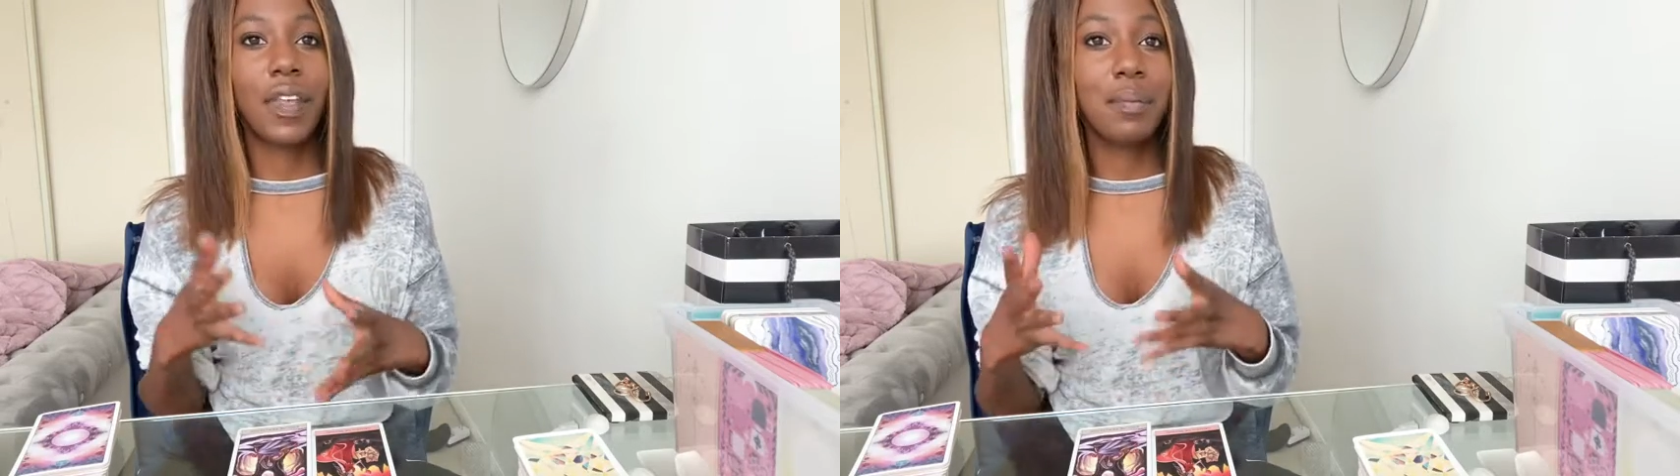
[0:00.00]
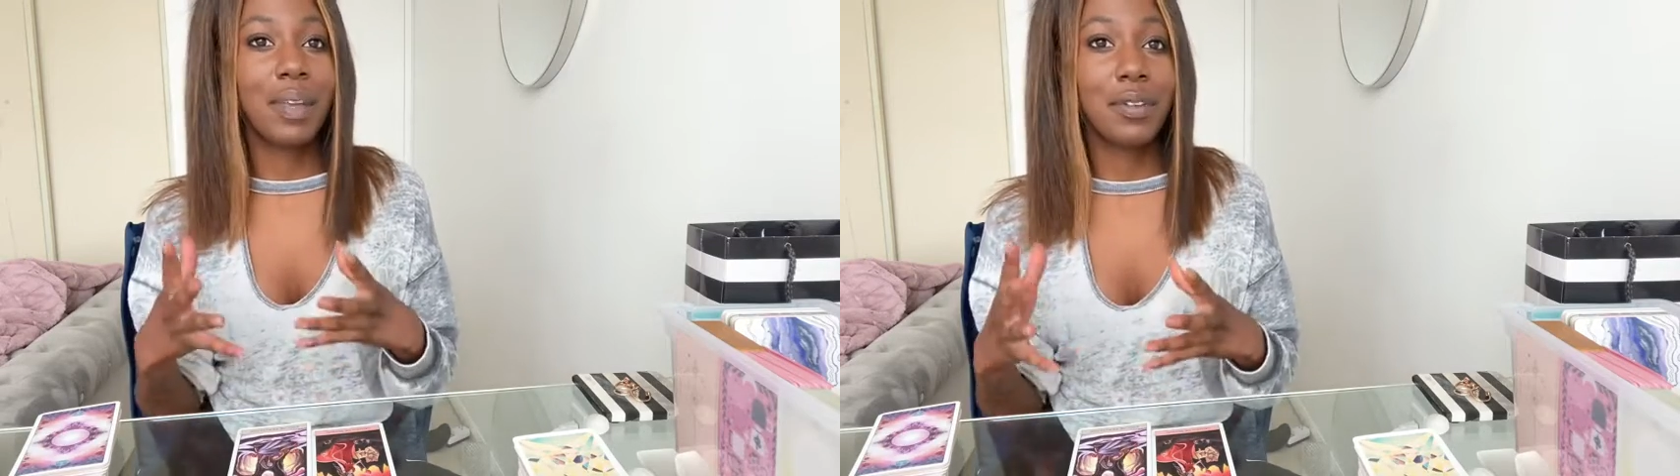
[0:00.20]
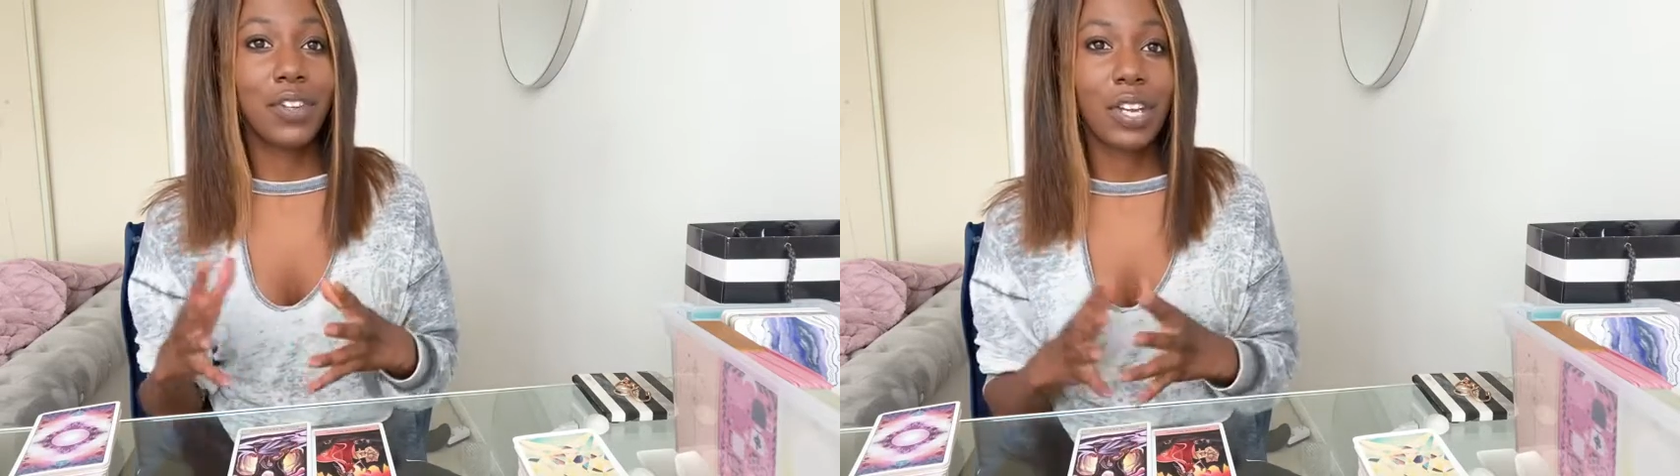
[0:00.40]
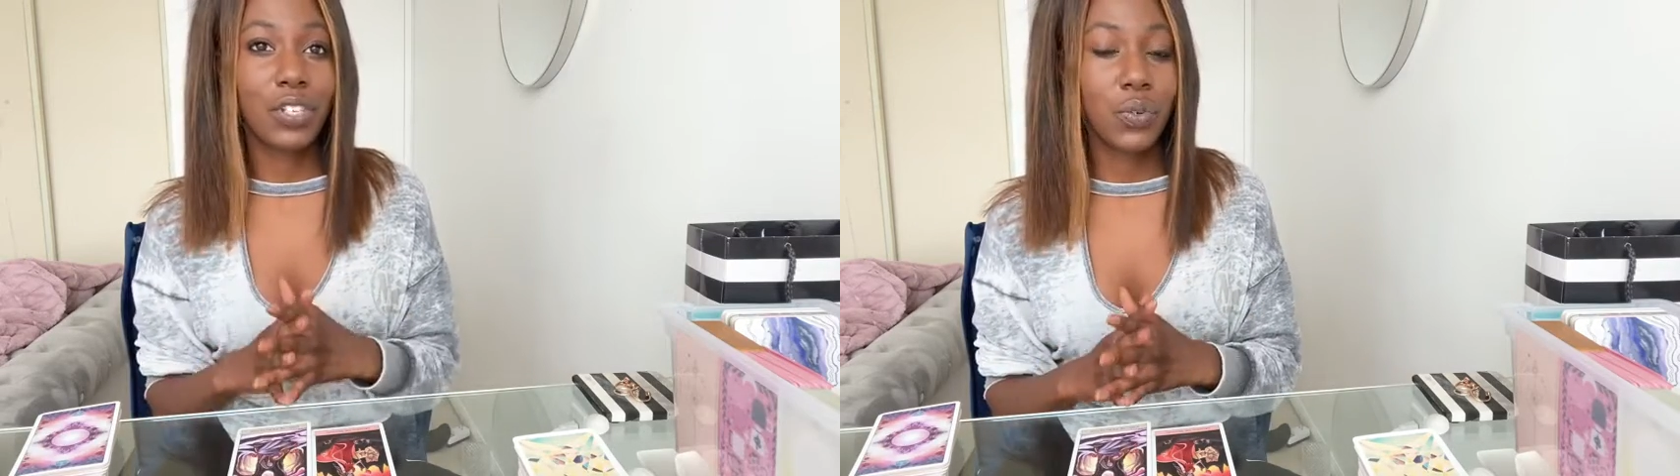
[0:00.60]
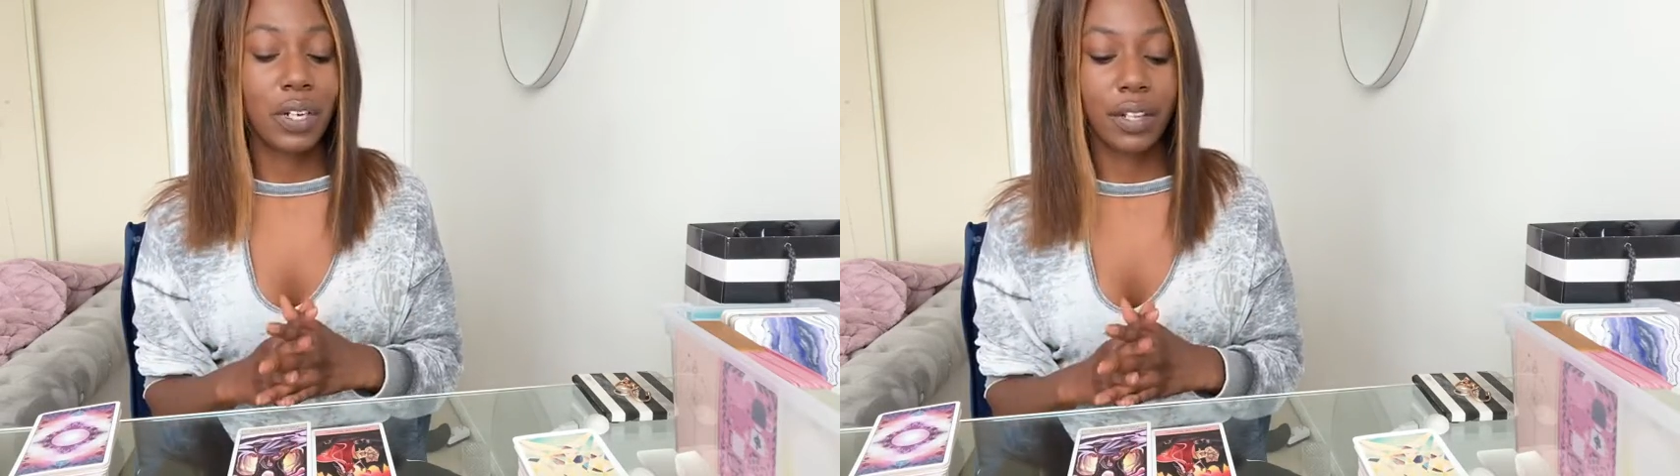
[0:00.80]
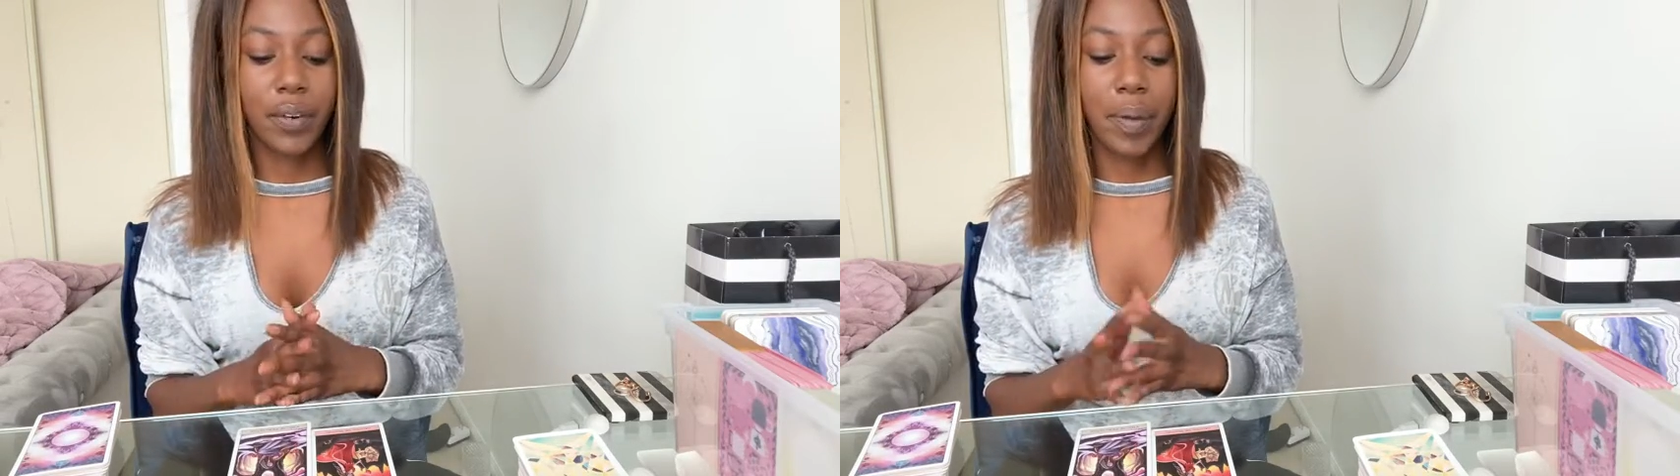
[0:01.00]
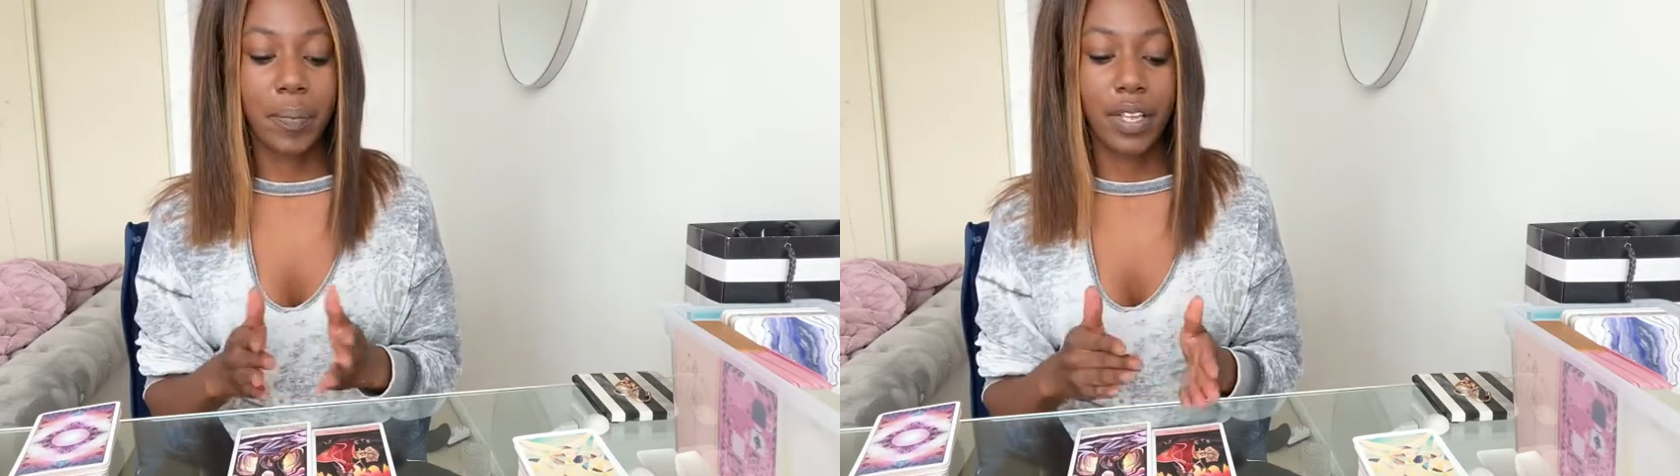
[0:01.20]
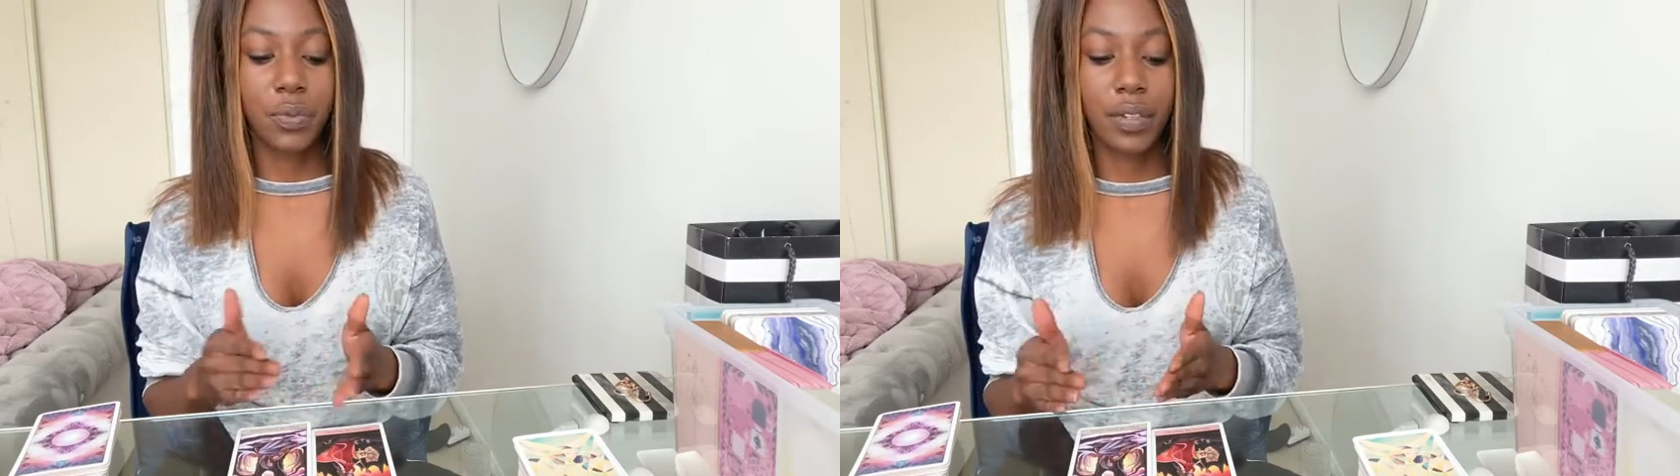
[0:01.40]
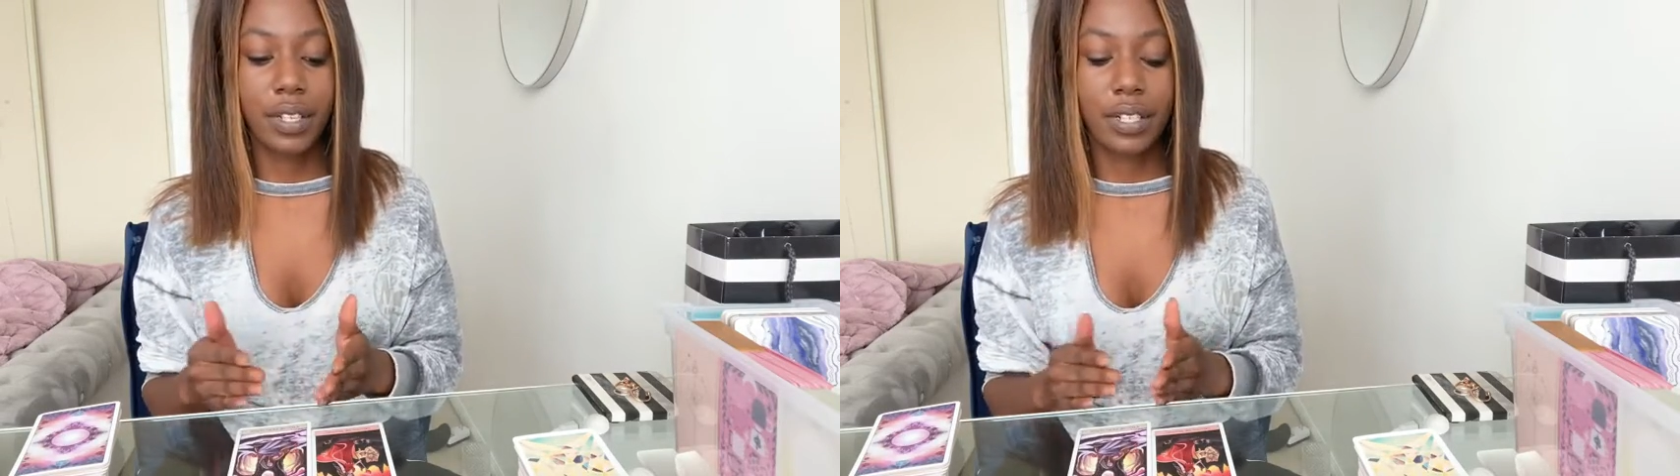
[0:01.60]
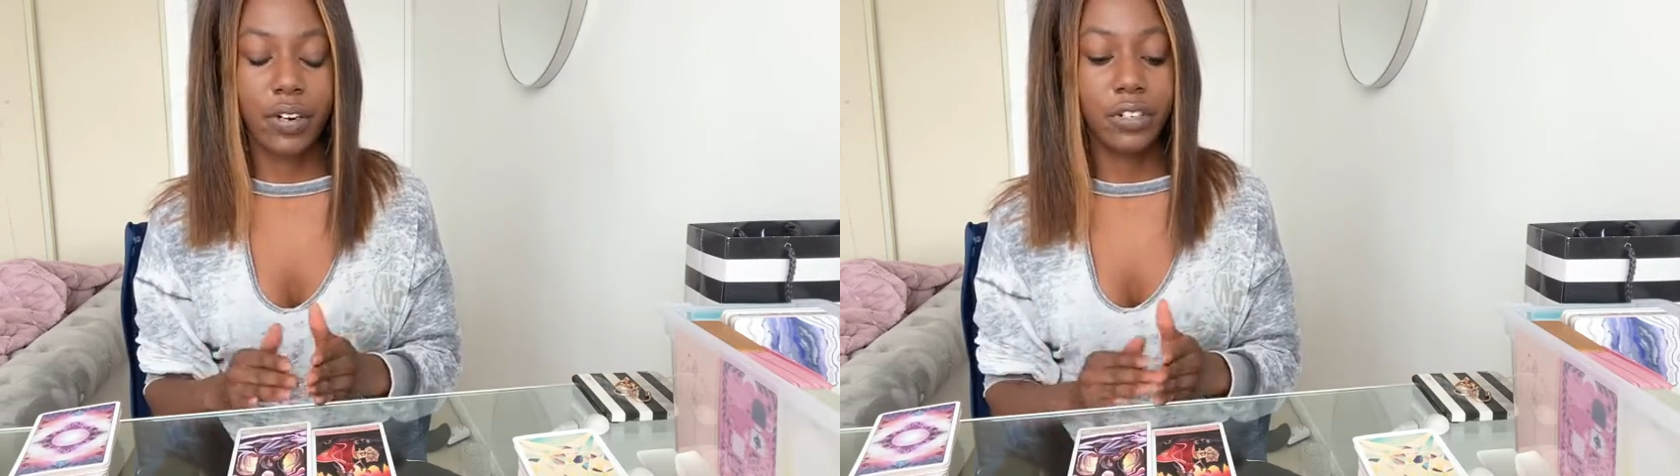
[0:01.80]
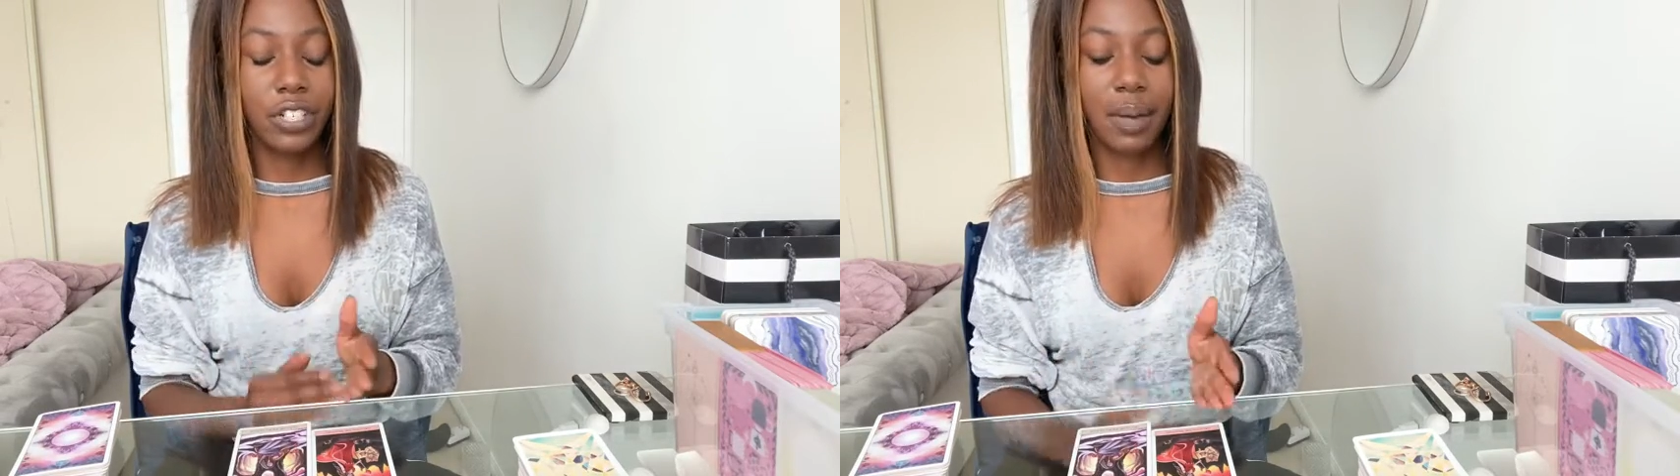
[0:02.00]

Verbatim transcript: then maybe look into it a little bit because with this energy,